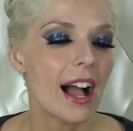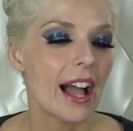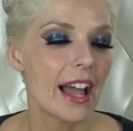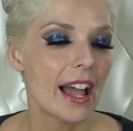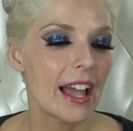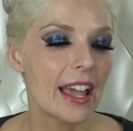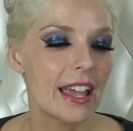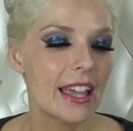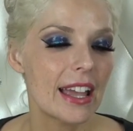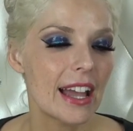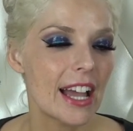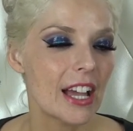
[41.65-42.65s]

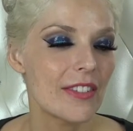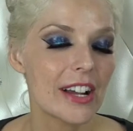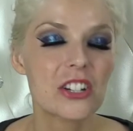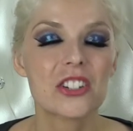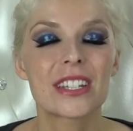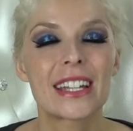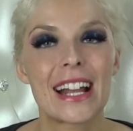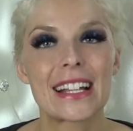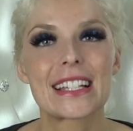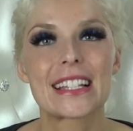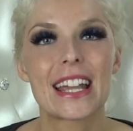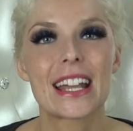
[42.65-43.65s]
I have actually
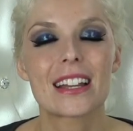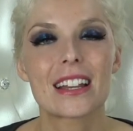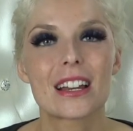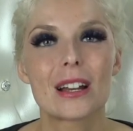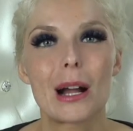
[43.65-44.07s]
hesitated